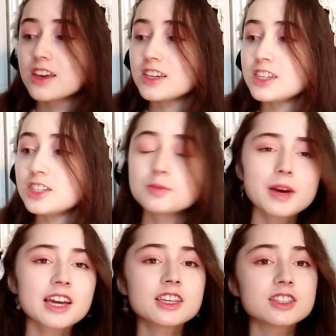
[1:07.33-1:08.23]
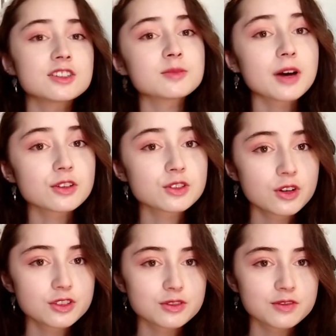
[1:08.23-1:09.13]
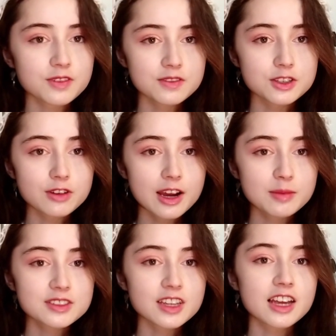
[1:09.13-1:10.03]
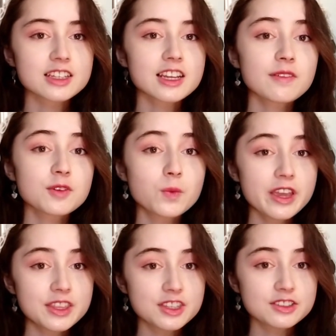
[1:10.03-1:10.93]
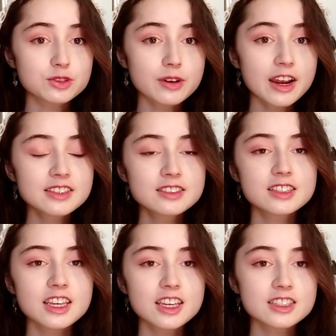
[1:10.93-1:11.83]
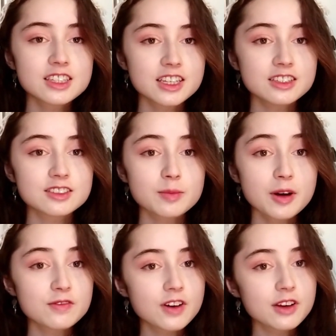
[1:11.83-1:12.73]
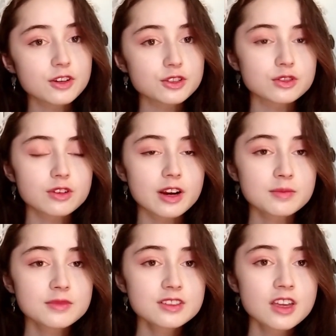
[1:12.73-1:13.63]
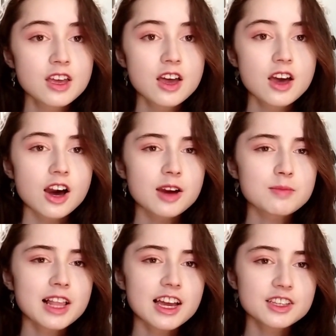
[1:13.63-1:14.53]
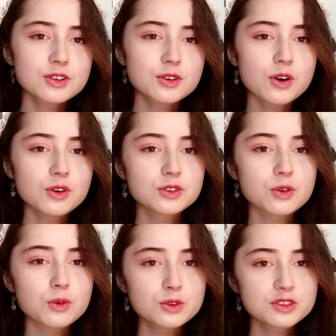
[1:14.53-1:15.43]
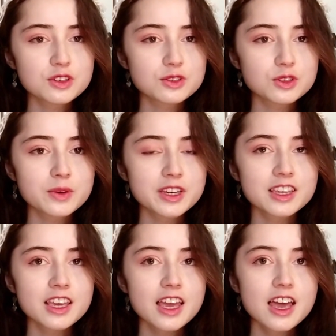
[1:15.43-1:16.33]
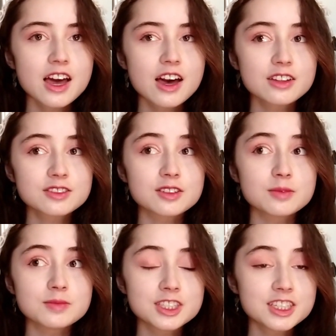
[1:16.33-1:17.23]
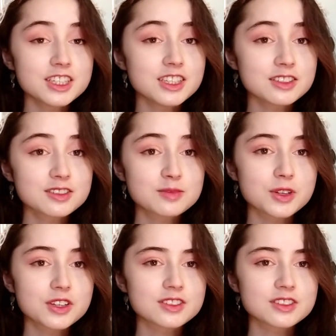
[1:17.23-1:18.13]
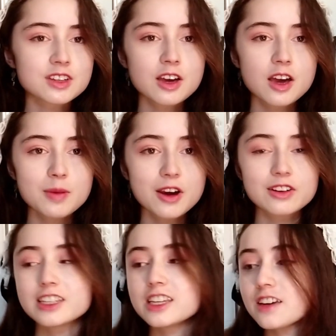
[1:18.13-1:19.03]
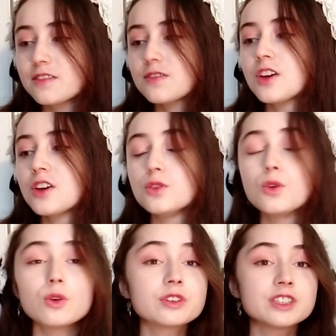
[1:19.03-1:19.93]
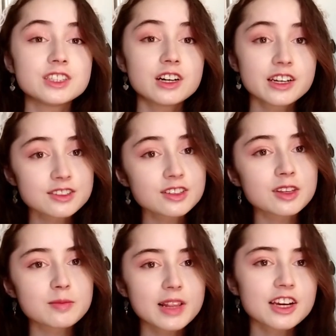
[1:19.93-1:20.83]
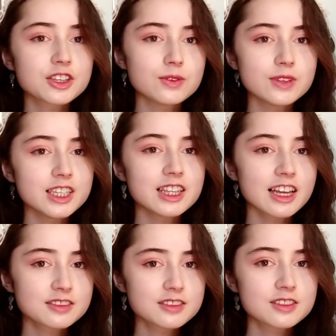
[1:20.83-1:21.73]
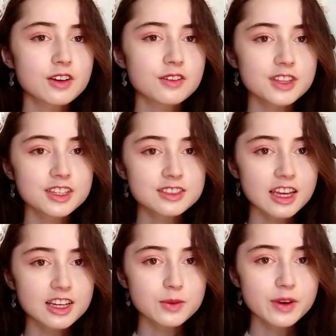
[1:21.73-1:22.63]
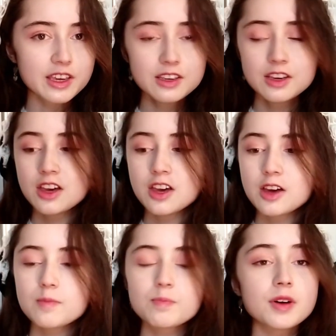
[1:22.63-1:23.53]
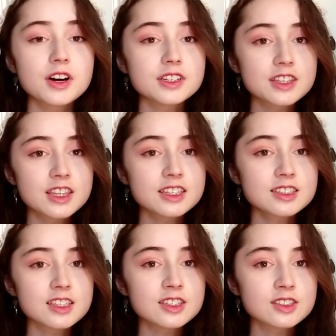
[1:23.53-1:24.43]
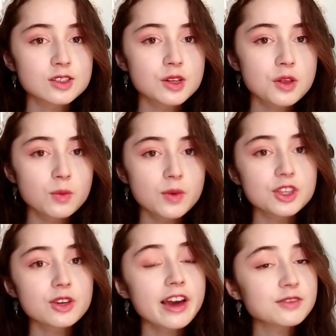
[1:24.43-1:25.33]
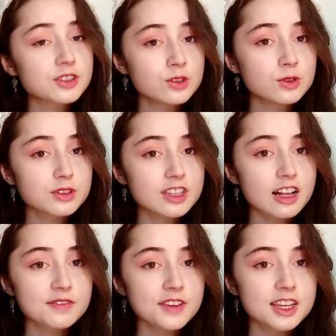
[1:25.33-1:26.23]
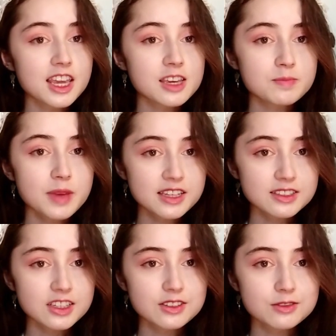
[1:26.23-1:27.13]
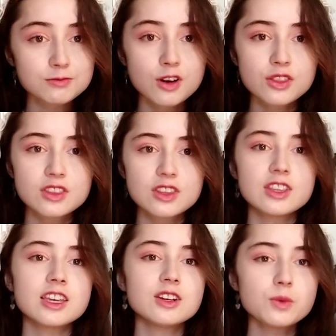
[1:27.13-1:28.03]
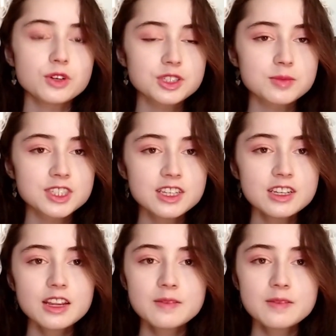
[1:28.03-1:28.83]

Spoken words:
Each packet does about 250 grams, and having weighed this dress, it is about 500 grams. I'm planning on also doing some jeans because apparently if you're already dyeing something black, you need less of this anyway. But this is the one that you have to do yourself in a basin rather than in a washing machine.